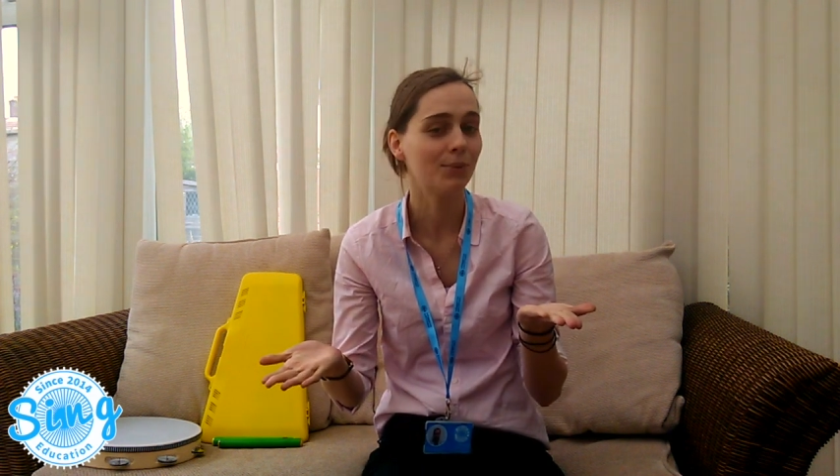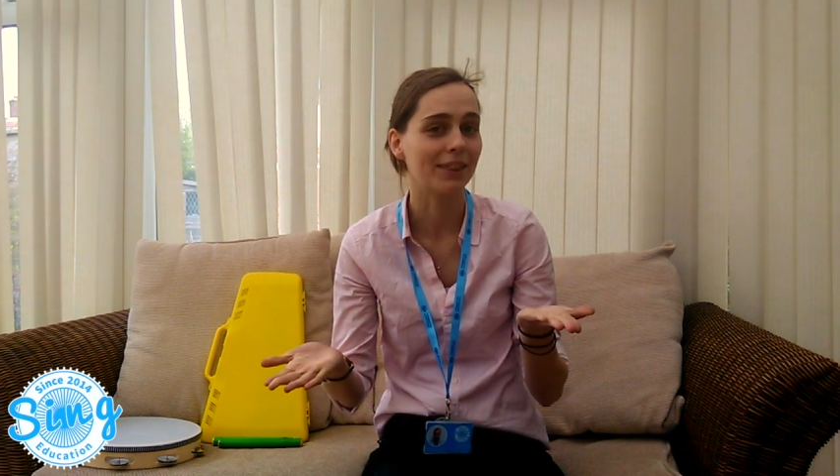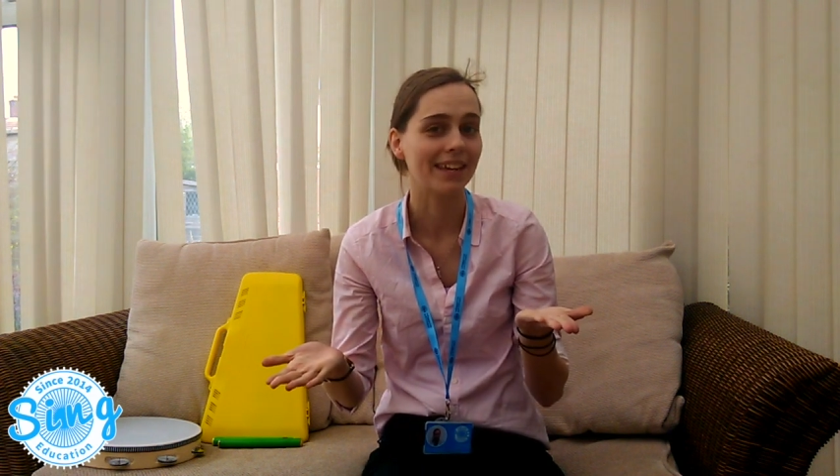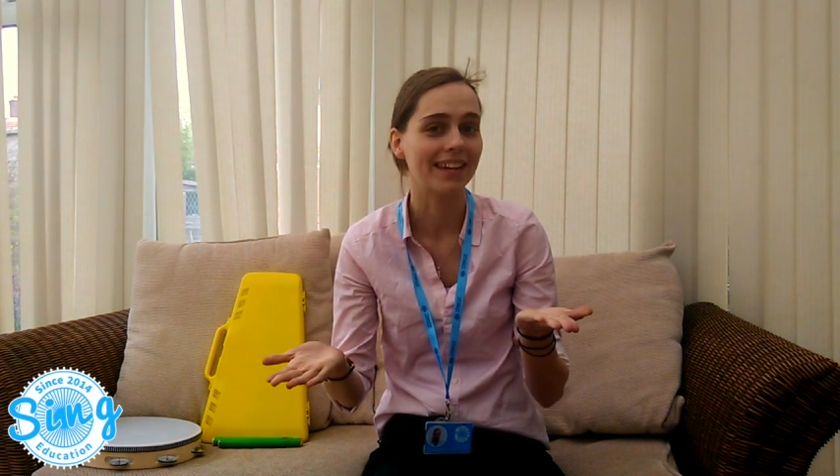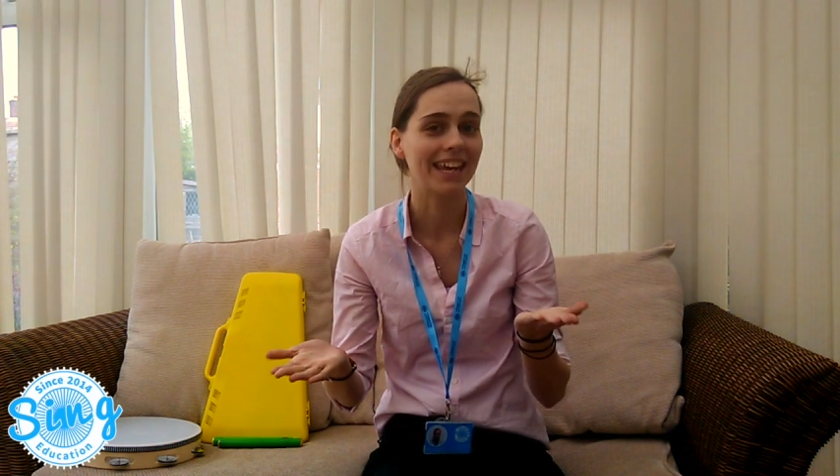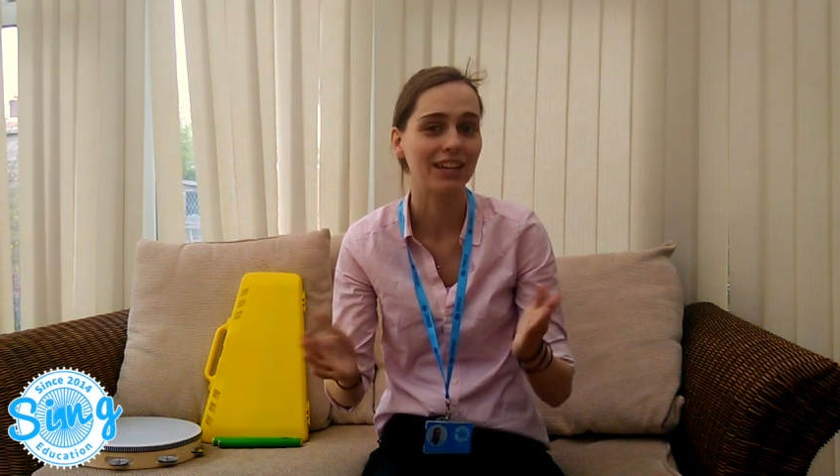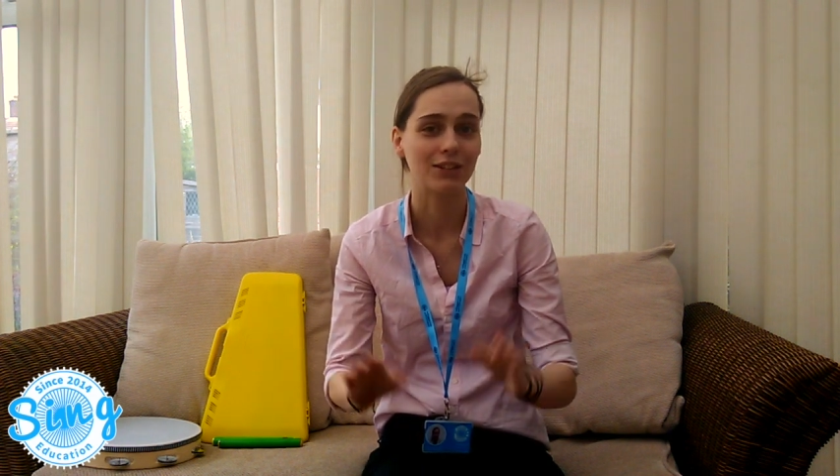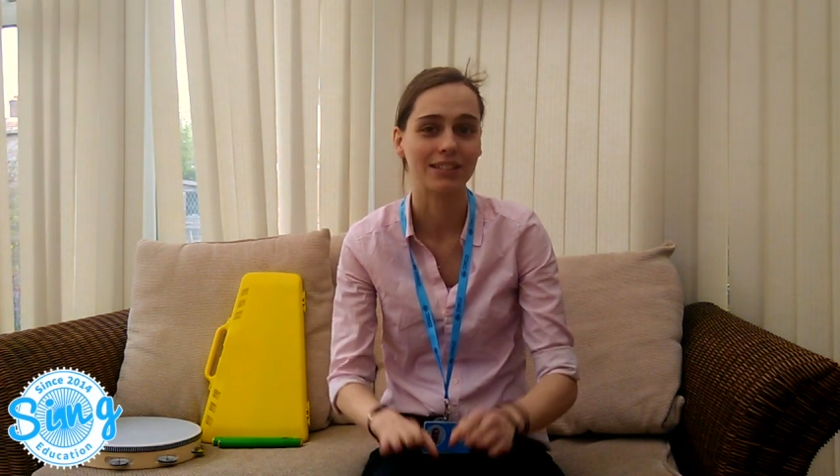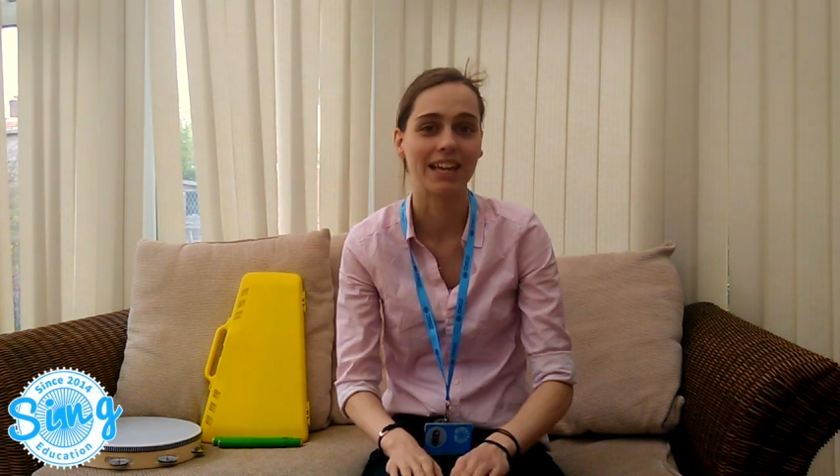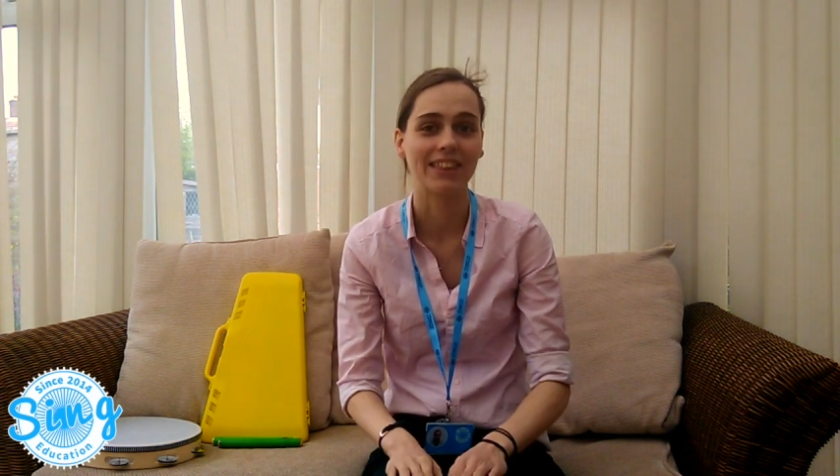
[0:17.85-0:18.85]
with it. It
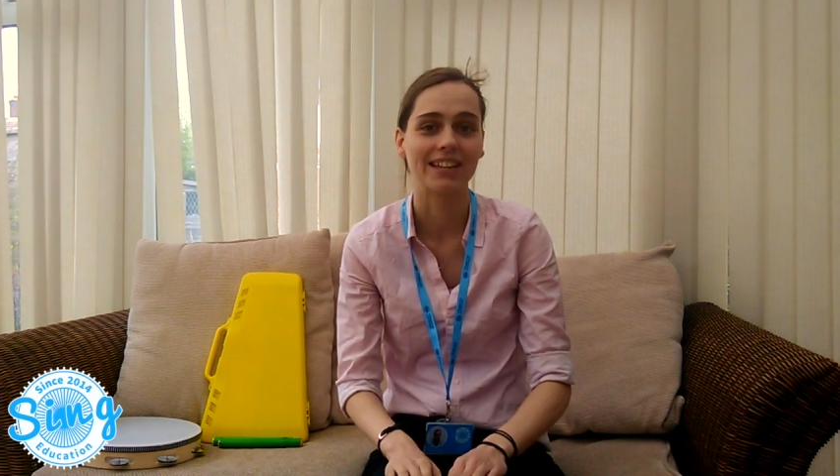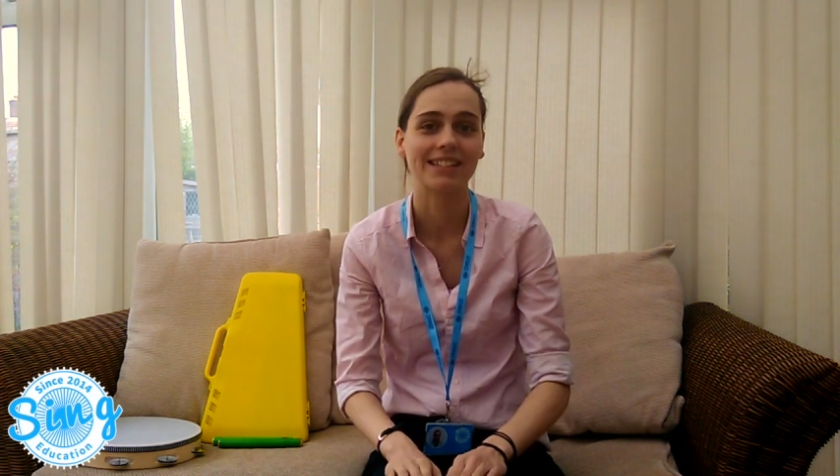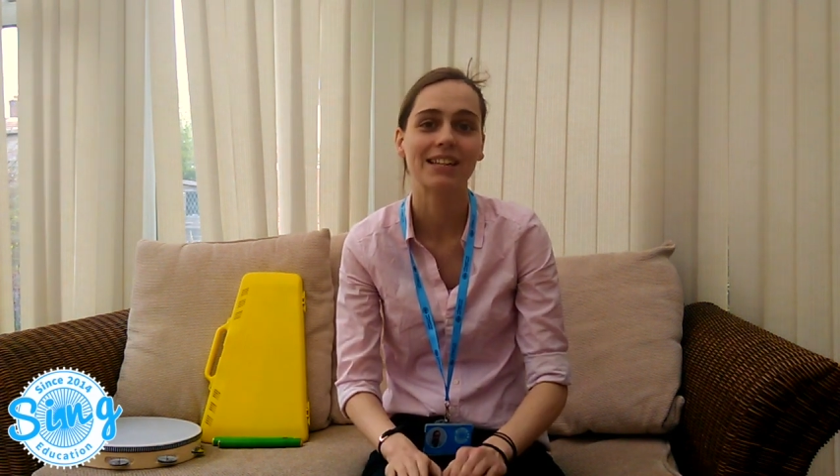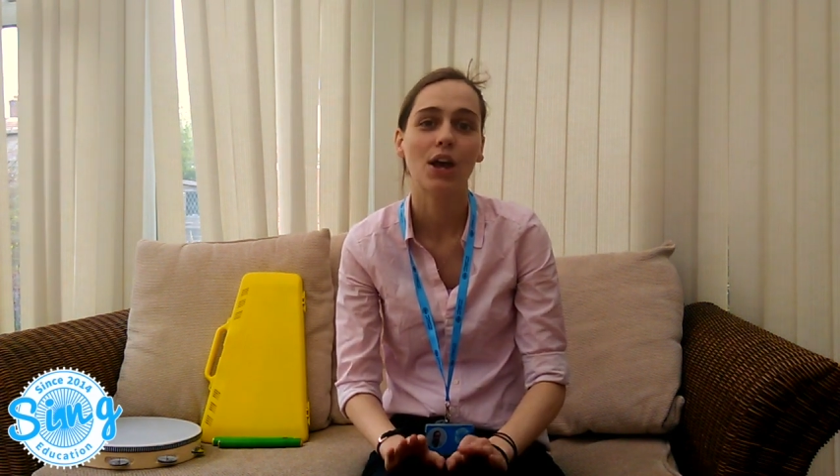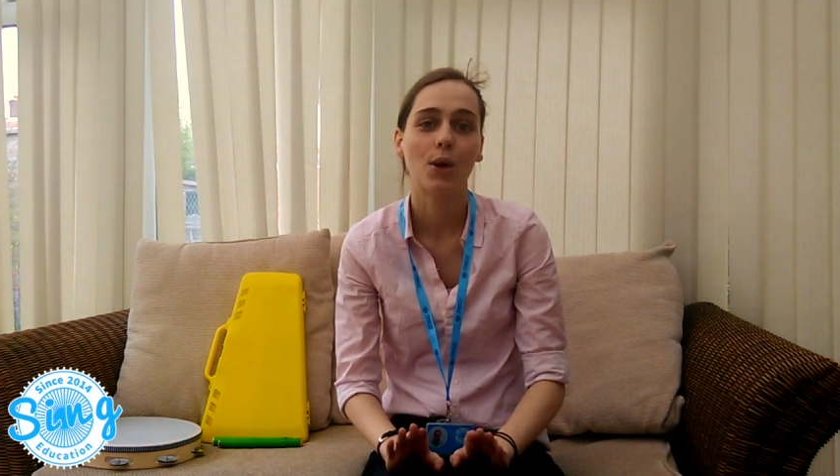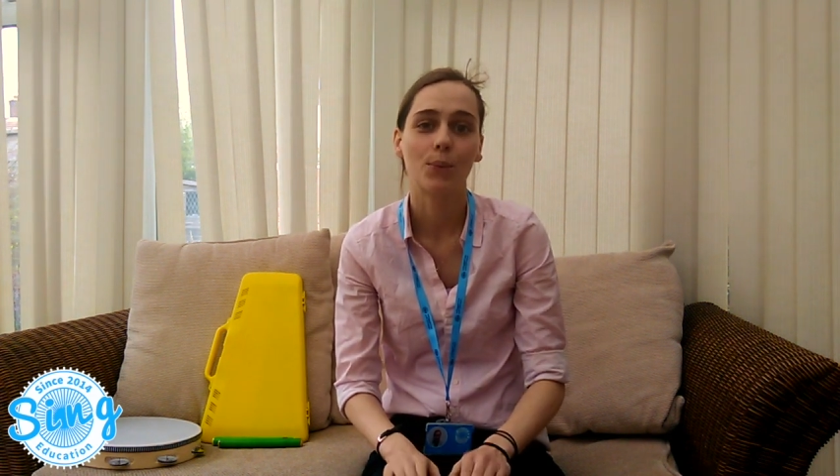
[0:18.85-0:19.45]
goes like this.